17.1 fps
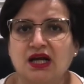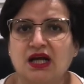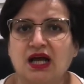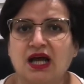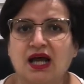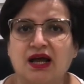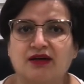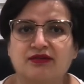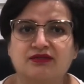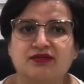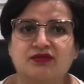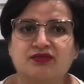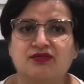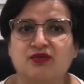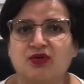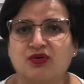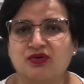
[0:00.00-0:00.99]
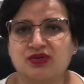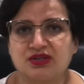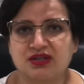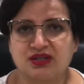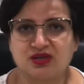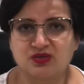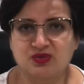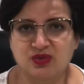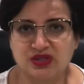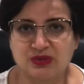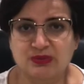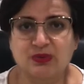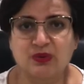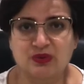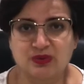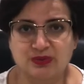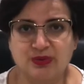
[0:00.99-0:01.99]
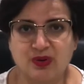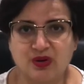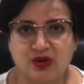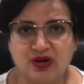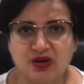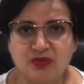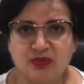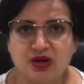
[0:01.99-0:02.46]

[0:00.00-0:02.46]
after 4 to 6 weeks postpartum